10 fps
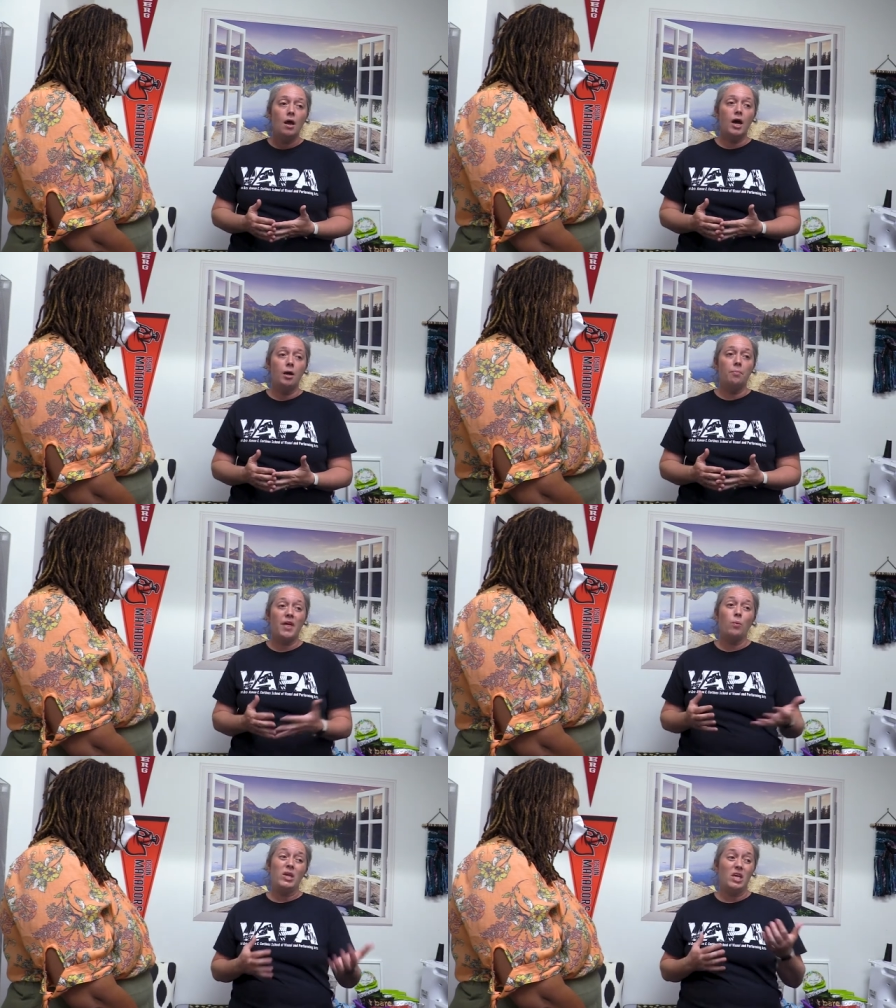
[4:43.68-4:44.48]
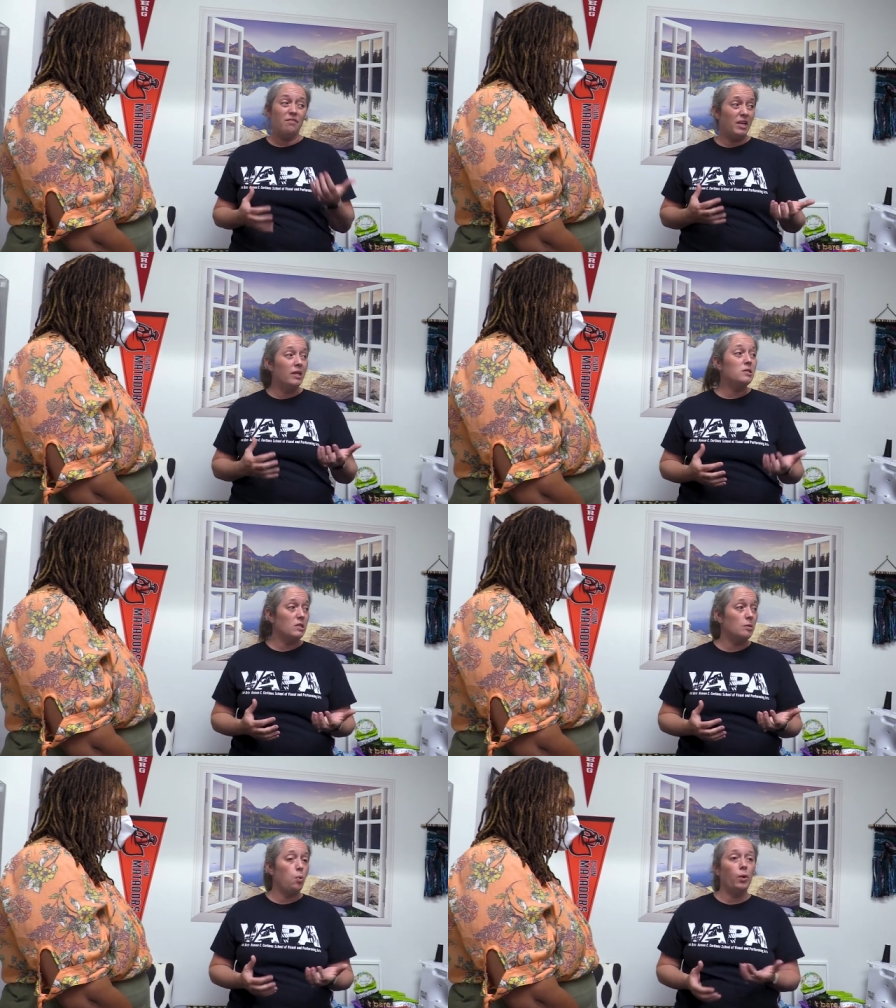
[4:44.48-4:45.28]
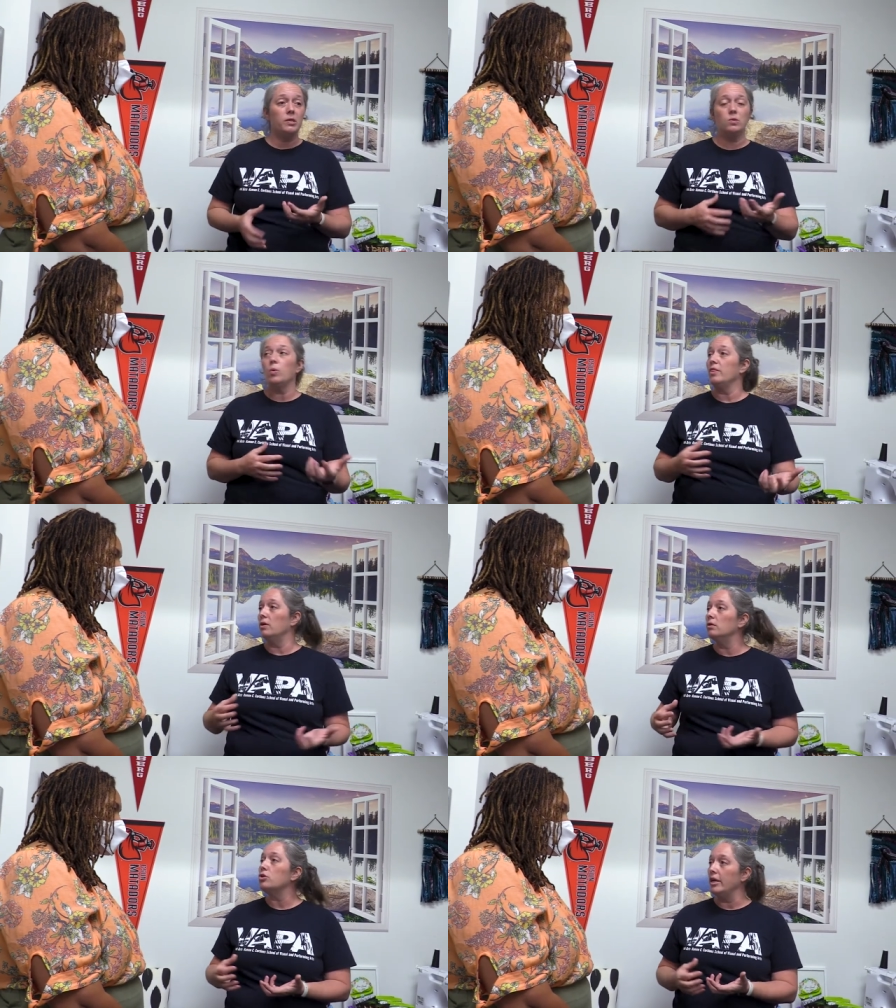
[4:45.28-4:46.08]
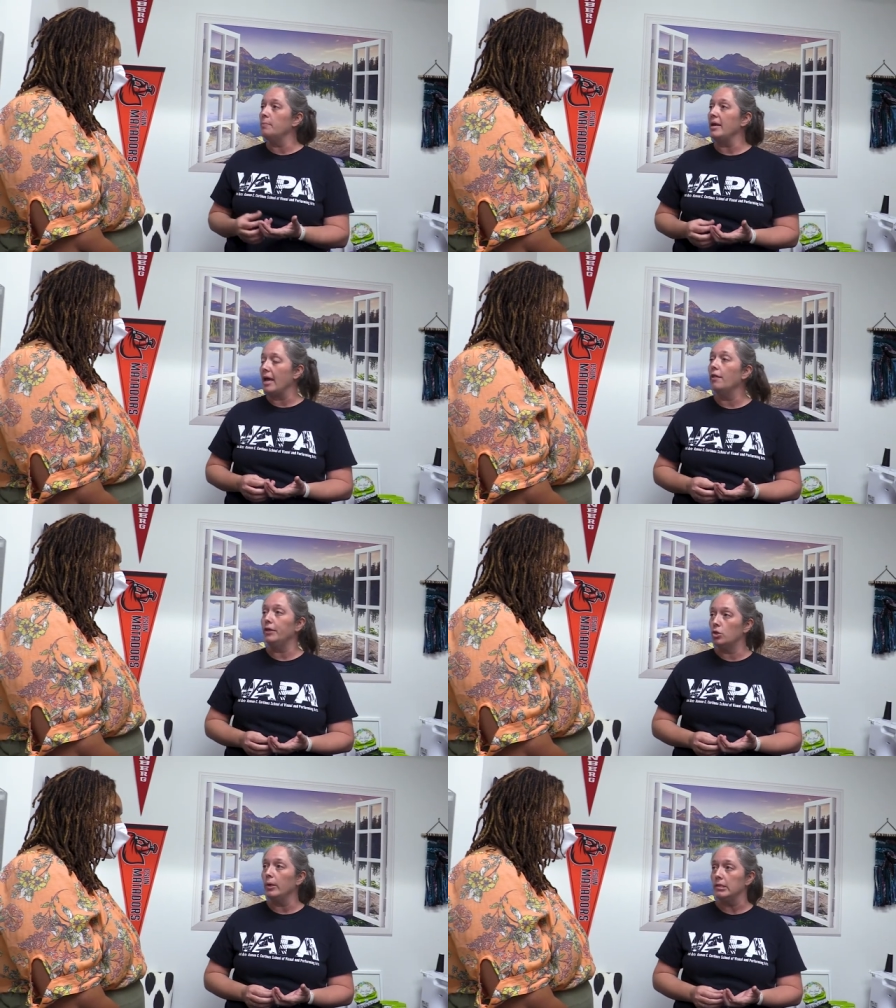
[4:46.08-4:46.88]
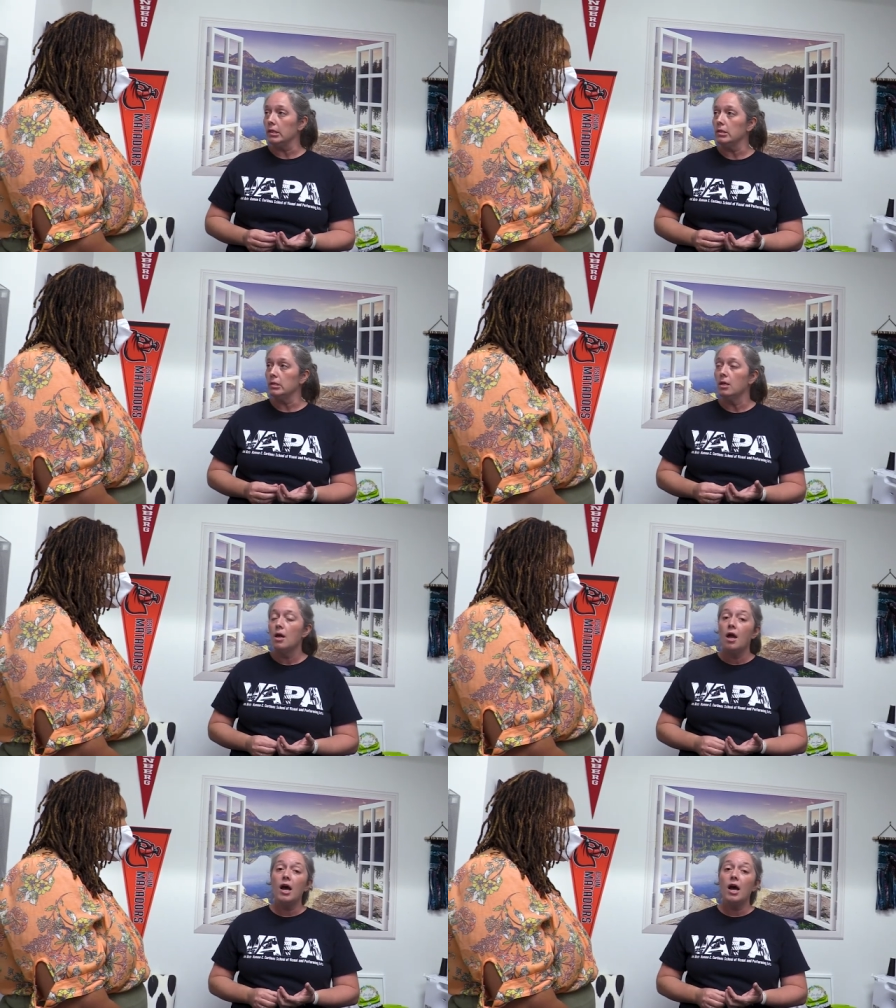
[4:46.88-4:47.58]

um, that we give kids the supports when they're trying to make healthy choices mm-hmm.